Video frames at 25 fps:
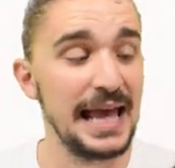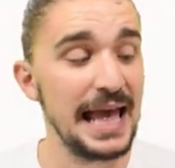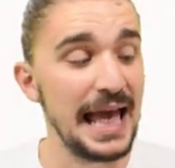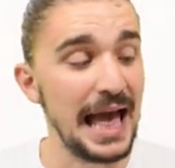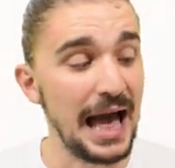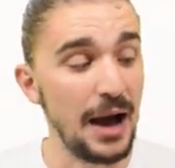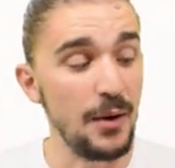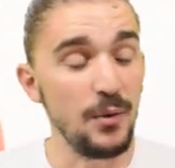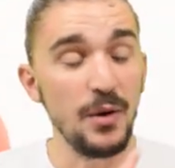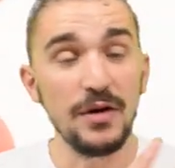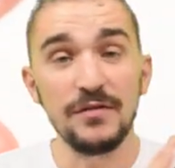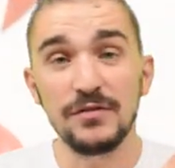
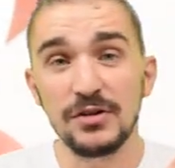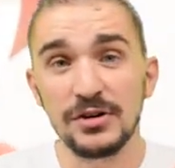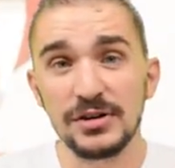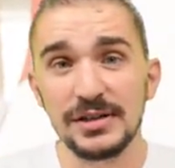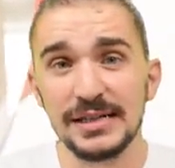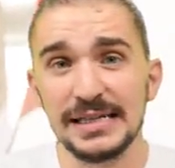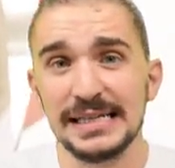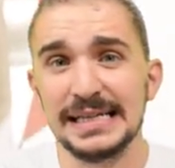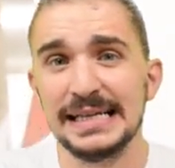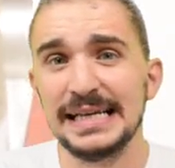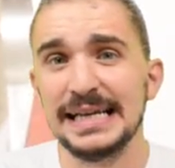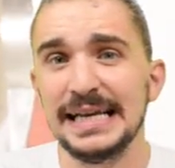
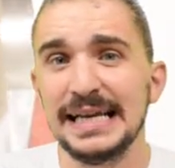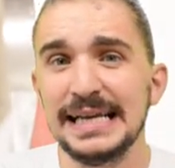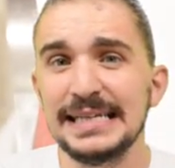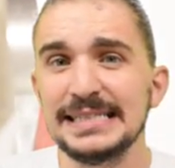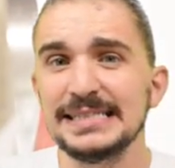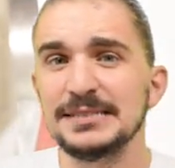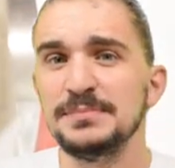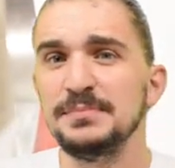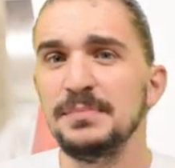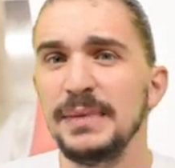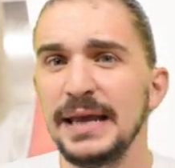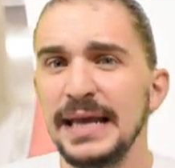However,
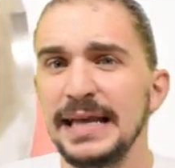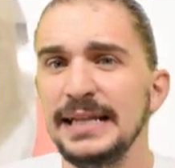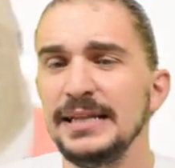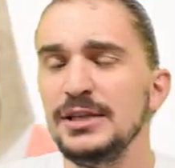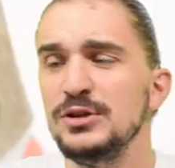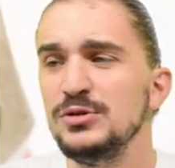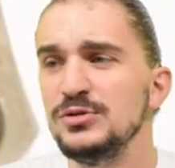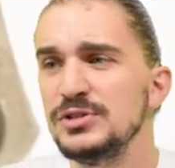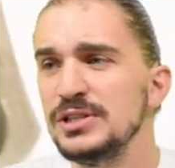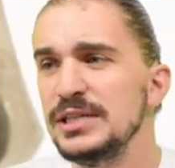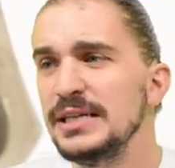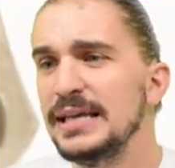it's made
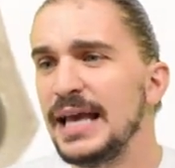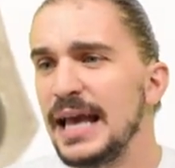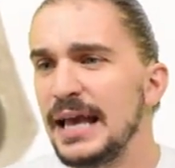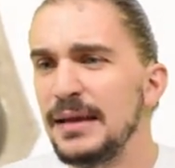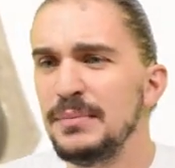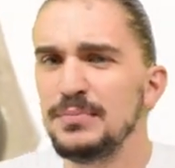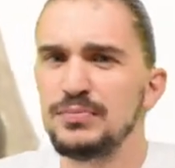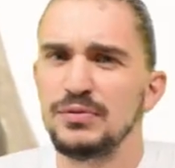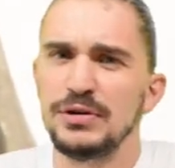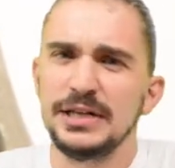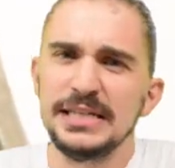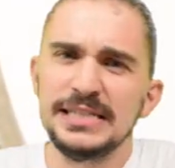using
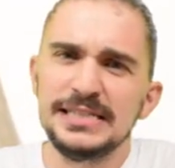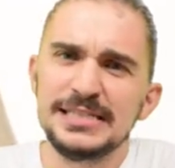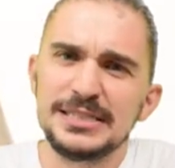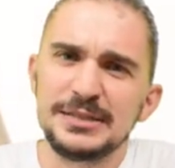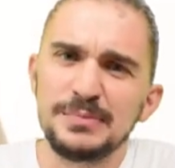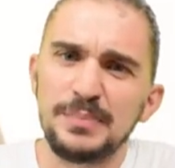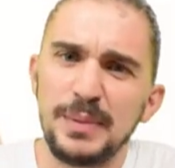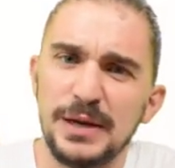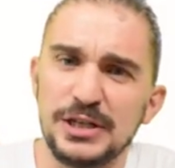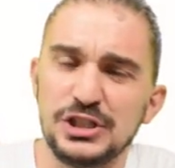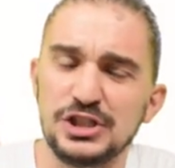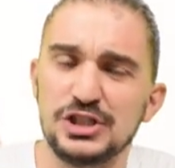a pretty
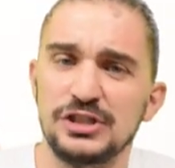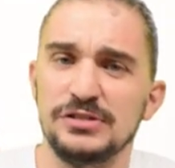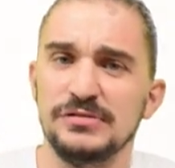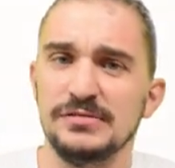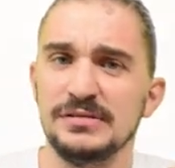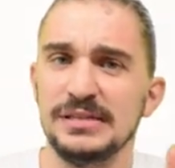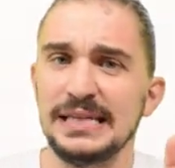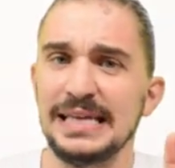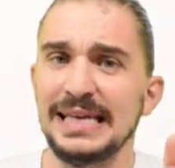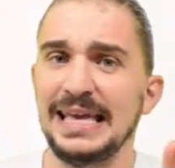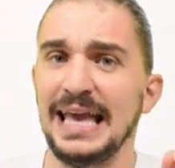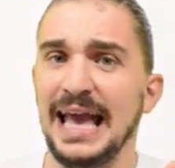
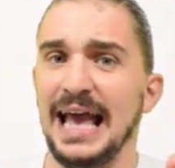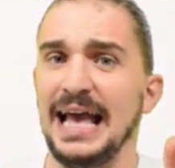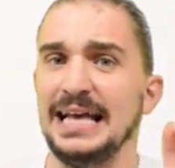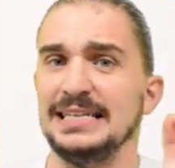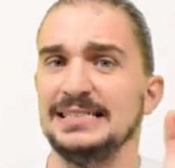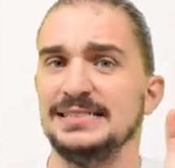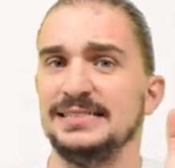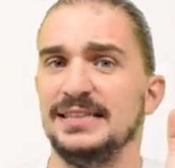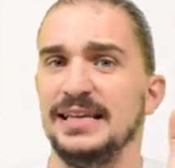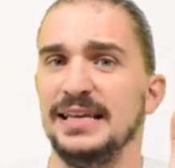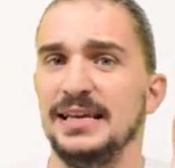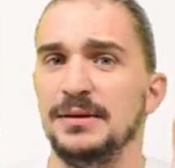special
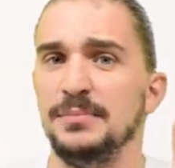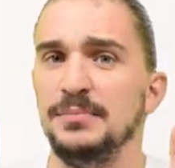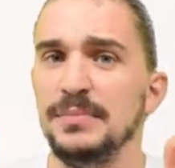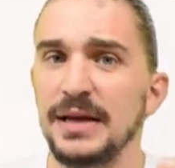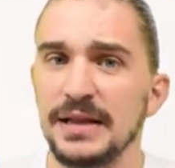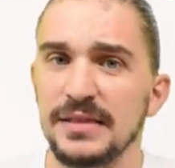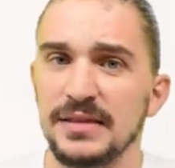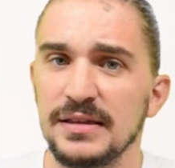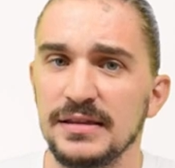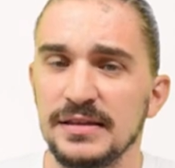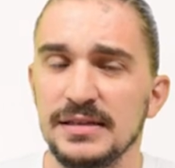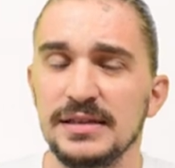casting
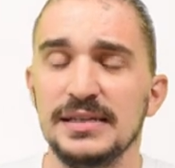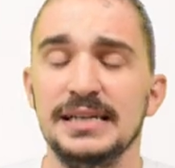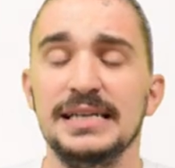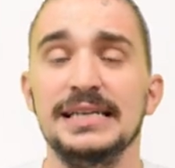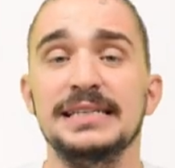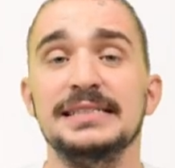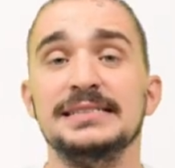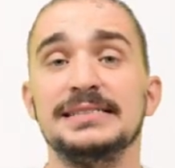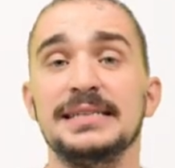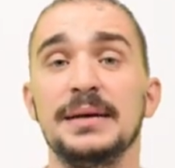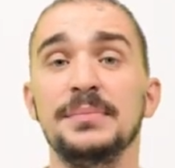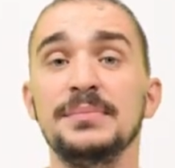method,
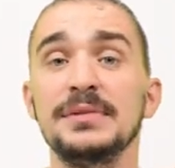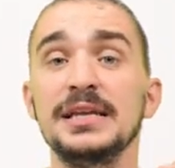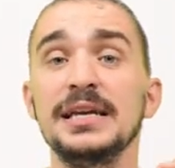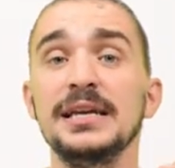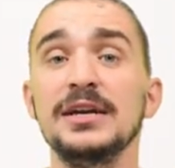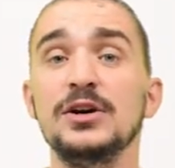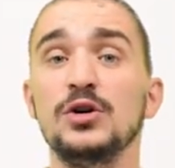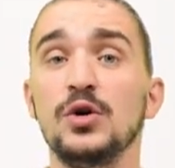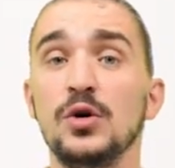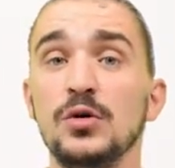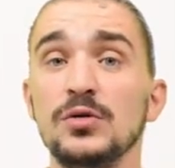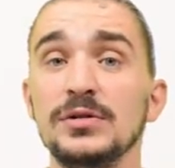
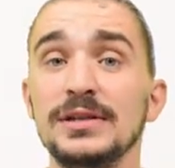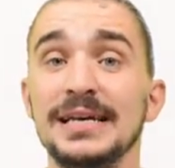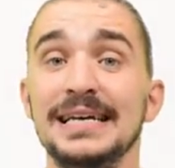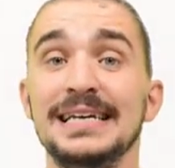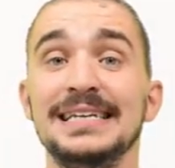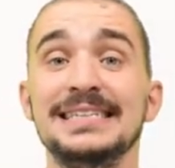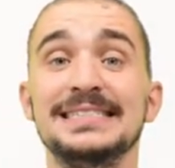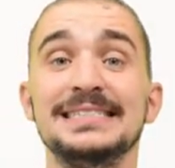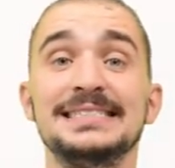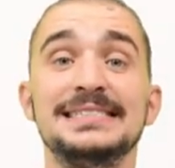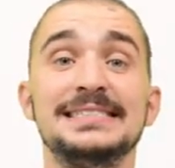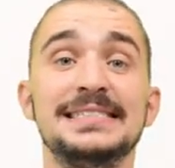something called
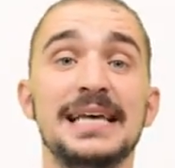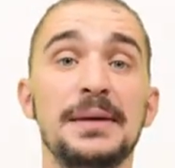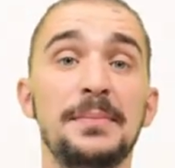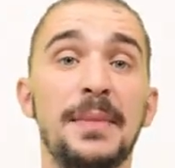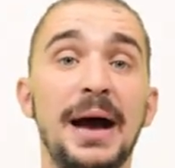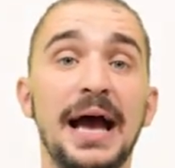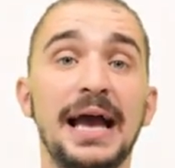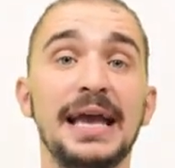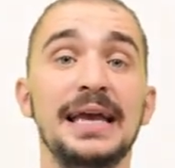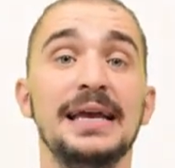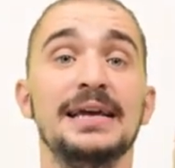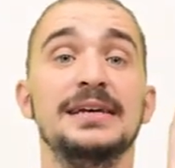
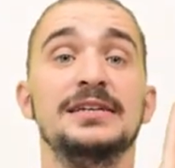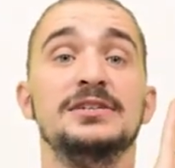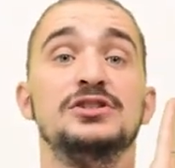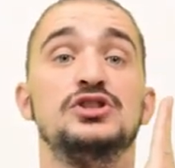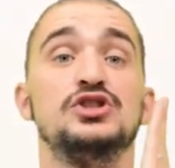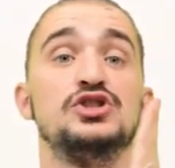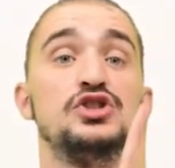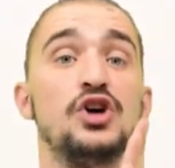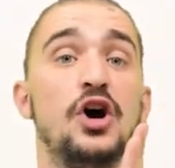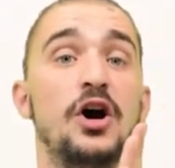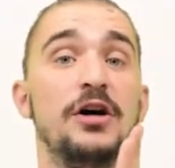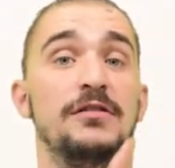
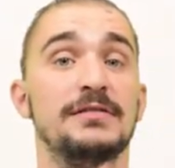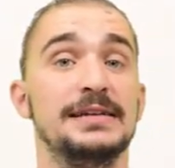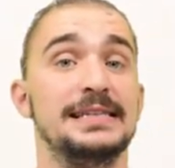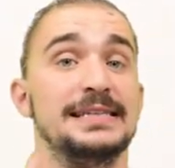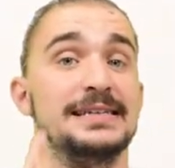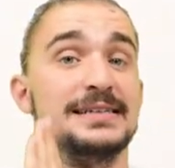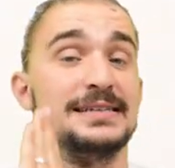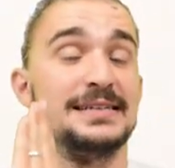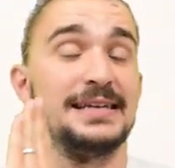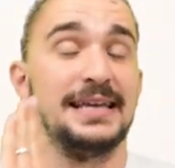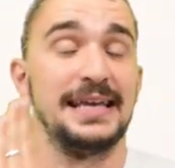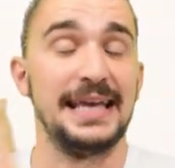semi-solid
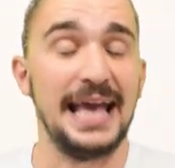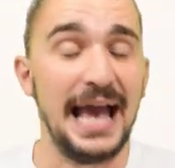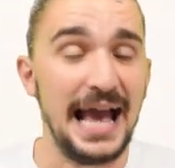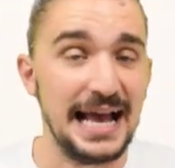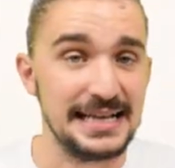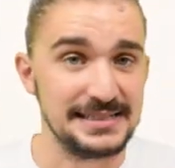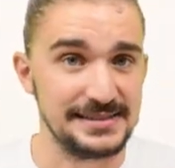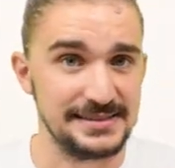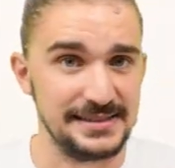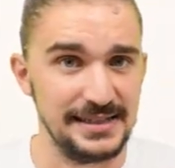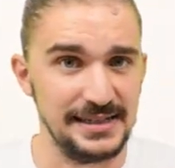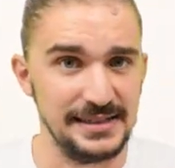
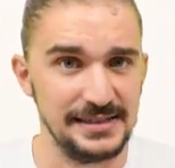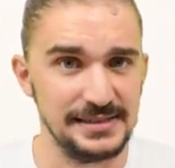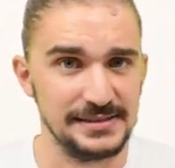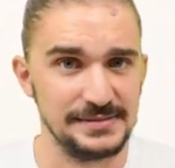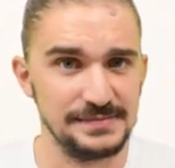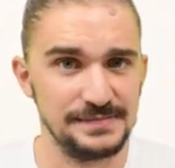casting.